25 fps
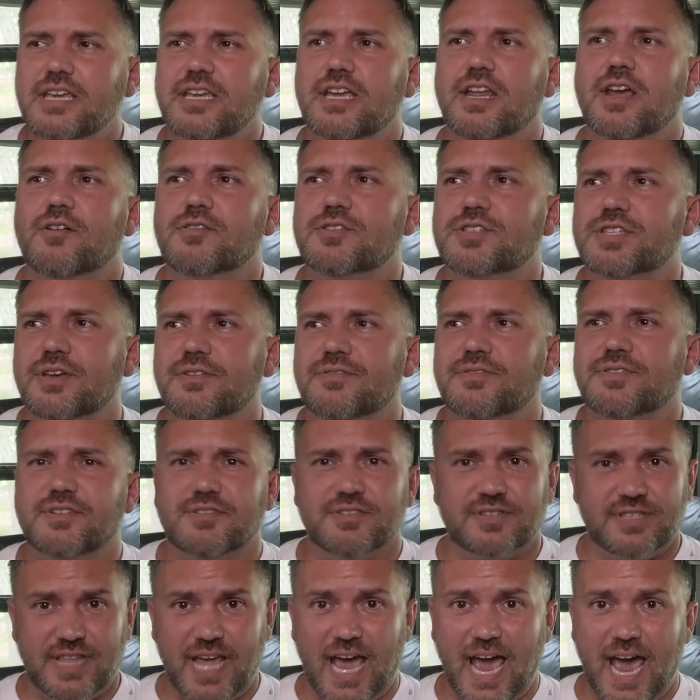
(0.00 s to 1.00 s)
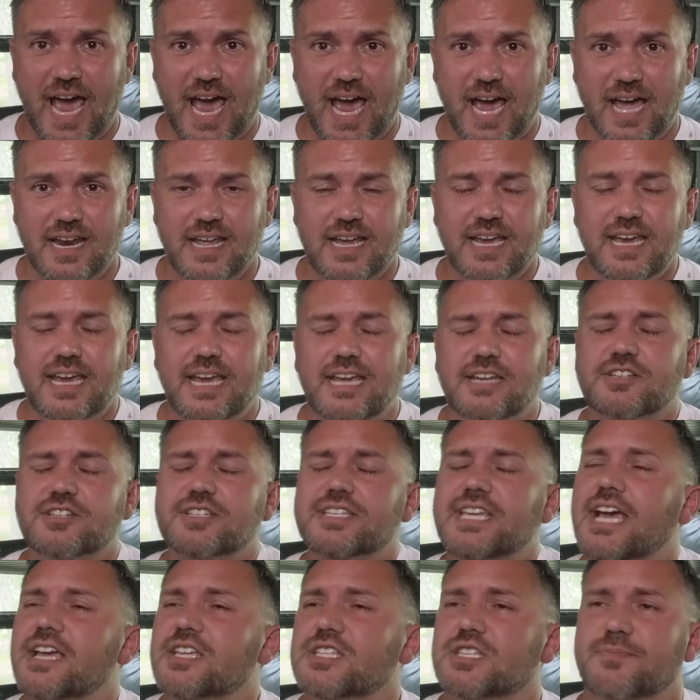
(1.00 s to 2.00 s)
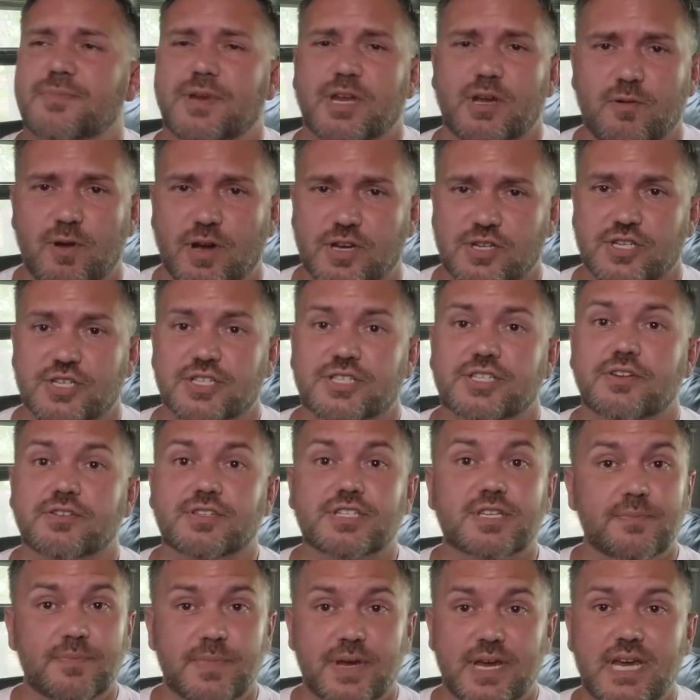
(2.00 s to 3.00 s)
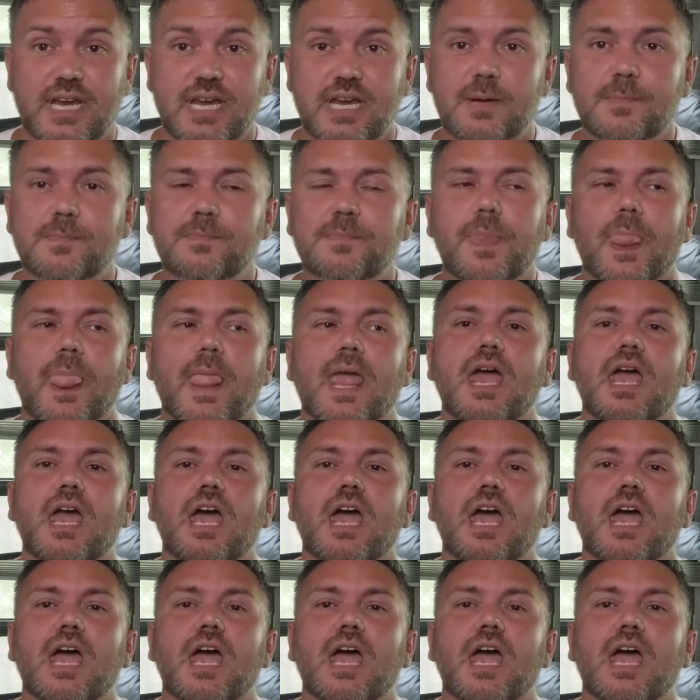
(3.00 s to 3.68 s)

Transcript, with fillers: you know so there's that it just has so many questions so to me